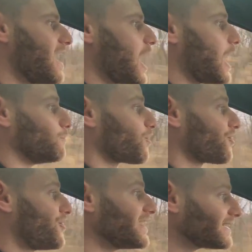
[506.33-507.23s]
I'm
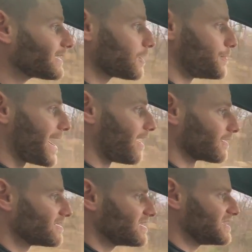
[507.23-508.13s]
thinking about
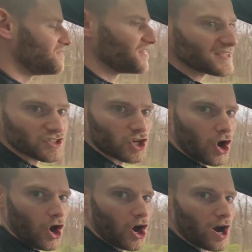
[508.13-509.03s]
it in this
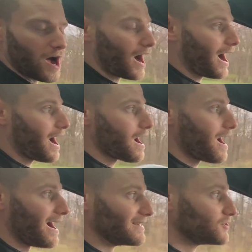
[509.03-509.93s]
car.
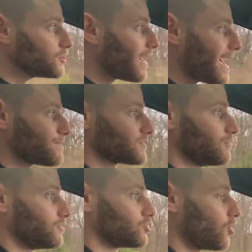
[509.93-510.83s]
I do happen
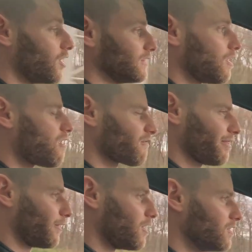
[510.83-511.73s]
to enjoy long
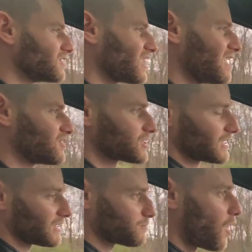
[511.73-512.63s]
throws. I just
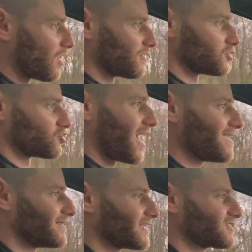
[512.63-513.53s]
think it's part of the
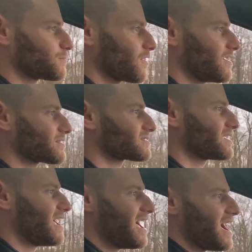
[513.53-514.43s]
driving experience.
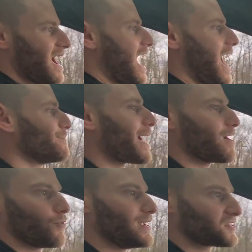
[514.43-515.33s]
I'm
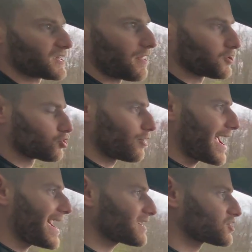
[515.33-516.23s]
not racing on the
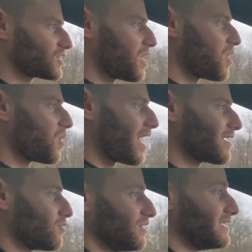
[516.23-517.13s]
track, so I
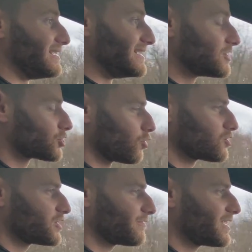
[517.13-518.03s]
don't really need a
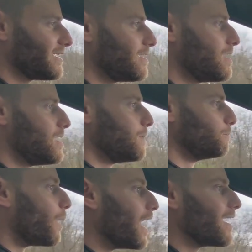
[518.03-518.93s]
short shift kit.
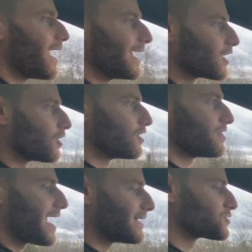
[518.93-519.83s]
But I heard
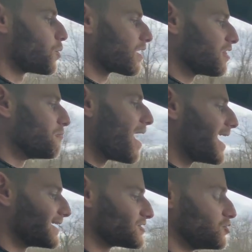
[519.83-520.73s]
that it's one of the
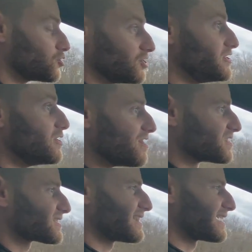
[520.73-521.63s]
mods you should do to
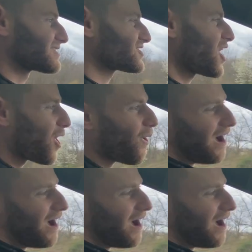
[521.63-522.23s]
this thing, so